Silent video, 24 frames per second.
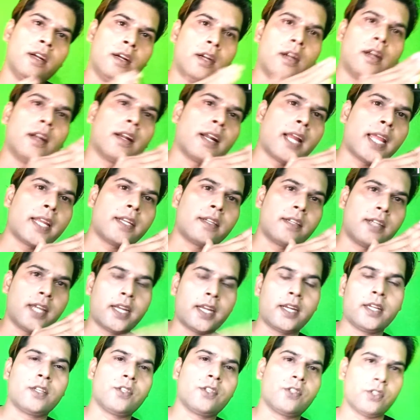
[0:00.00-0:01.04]
right
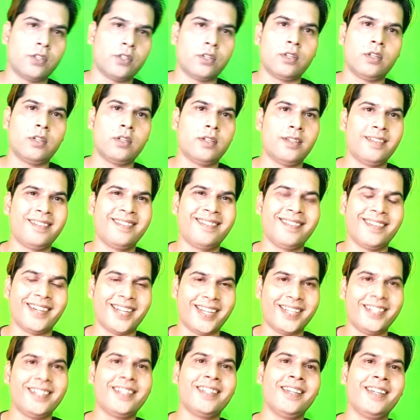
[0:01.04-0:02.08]
direction,
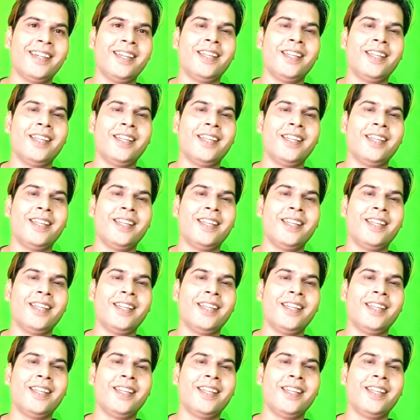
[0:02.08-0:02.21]
right?